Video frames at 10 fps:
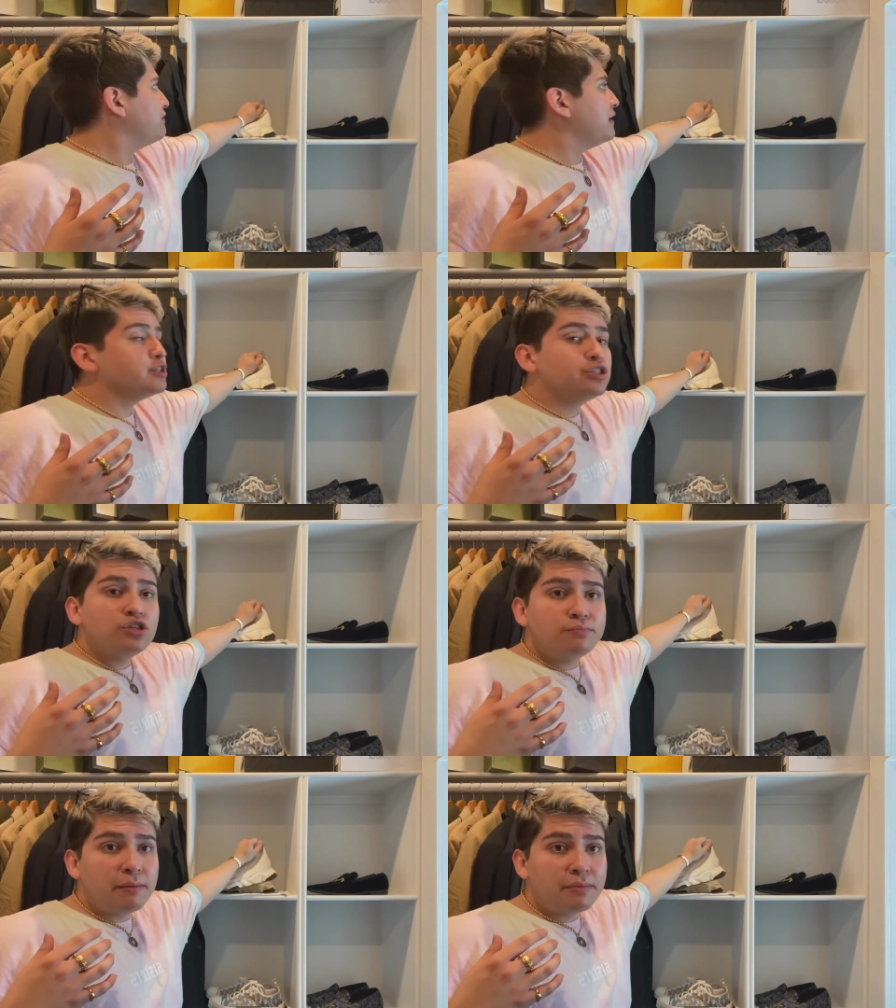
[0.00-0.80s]
favorite
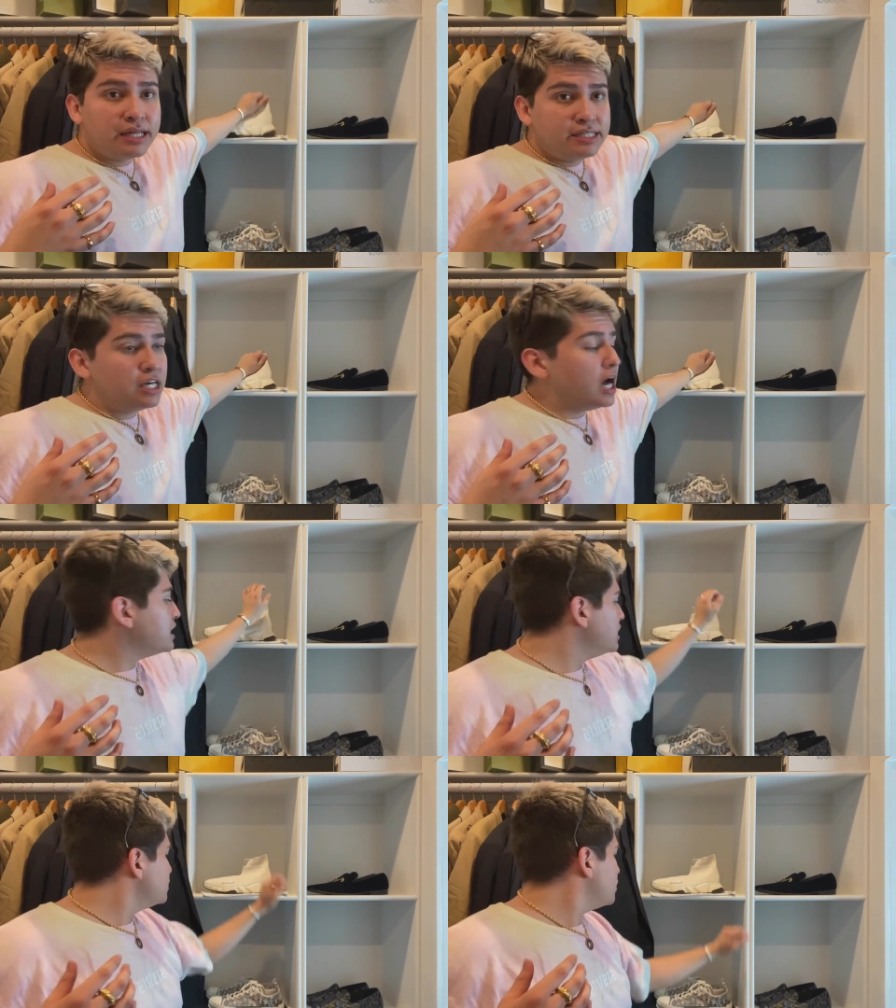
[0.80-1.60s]
shoes, my
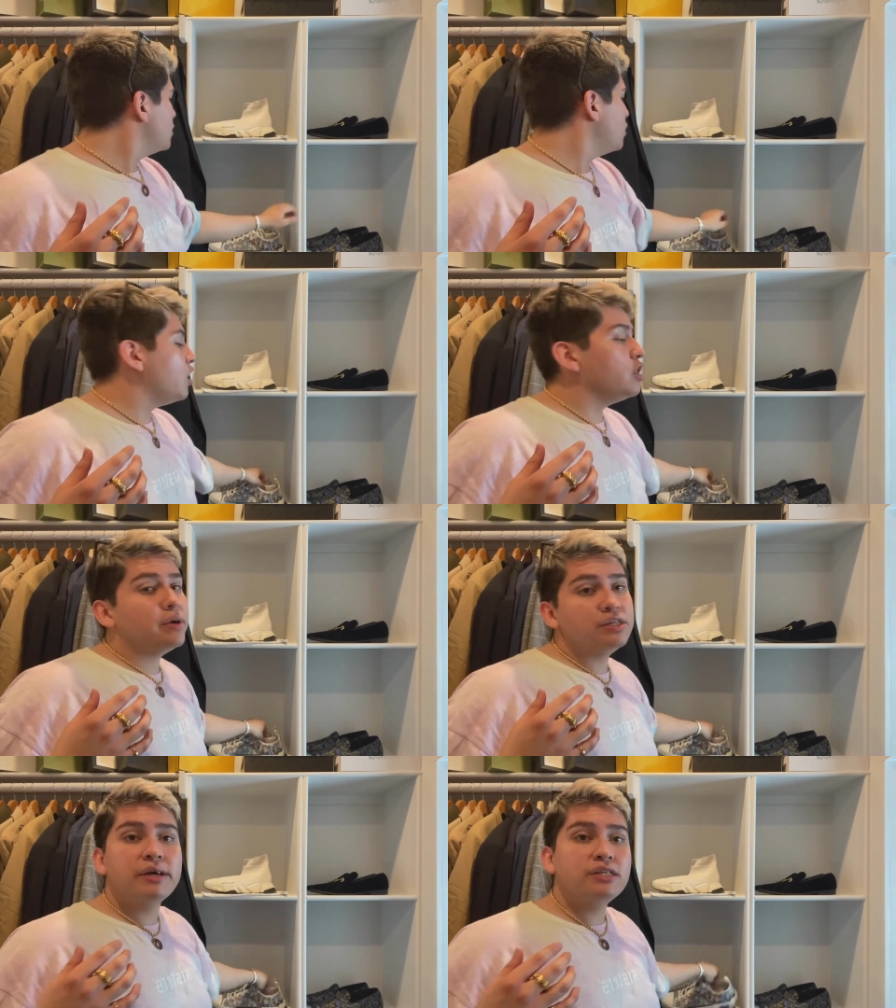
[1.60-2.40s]
Balenciagas, all the
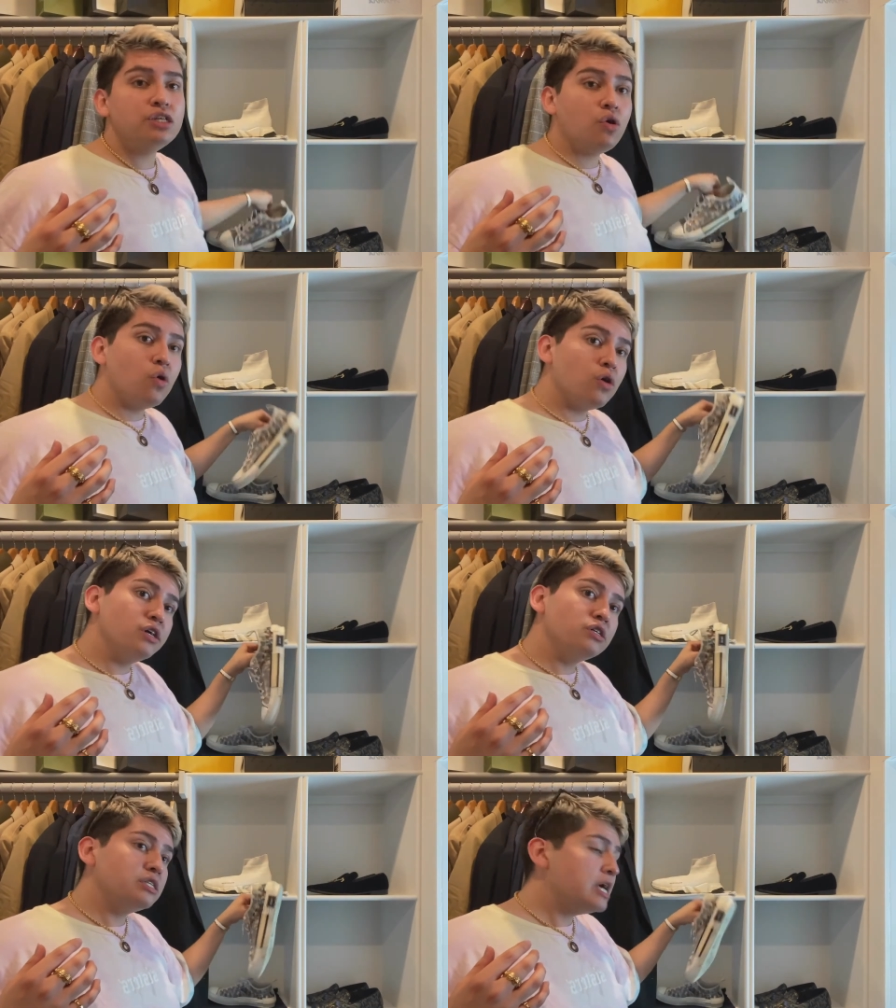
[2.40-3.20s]
way to my
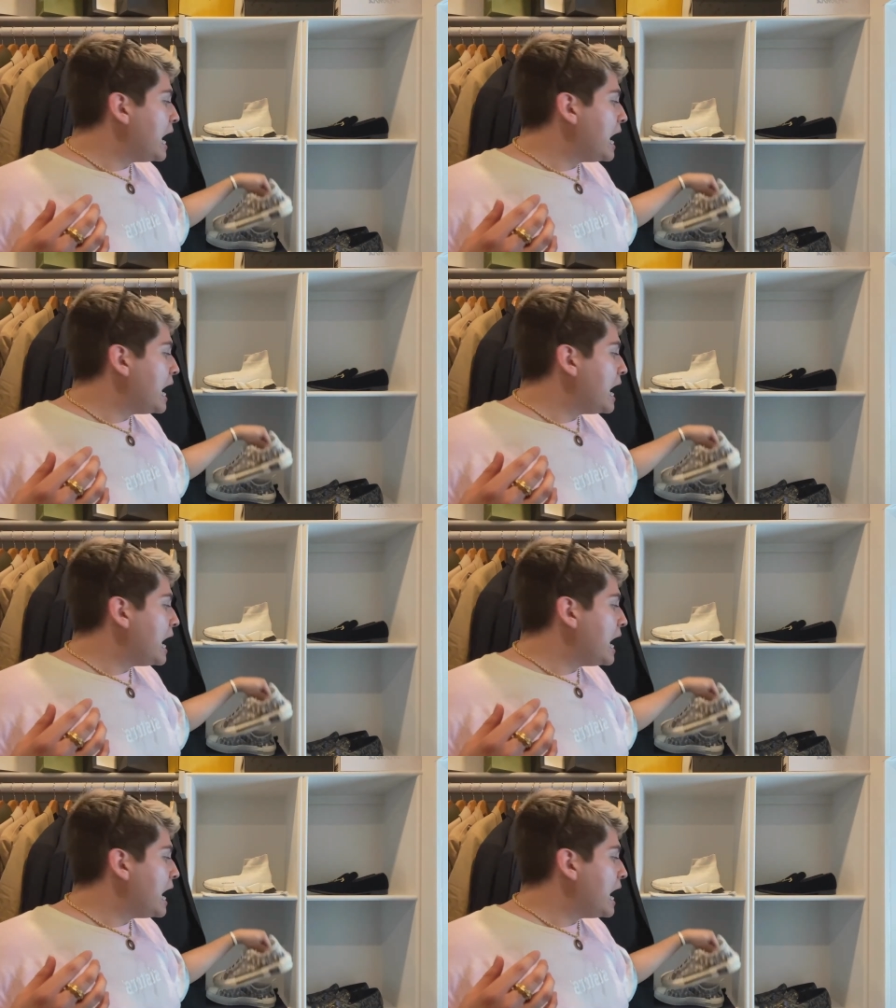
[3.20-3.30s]
Dior's.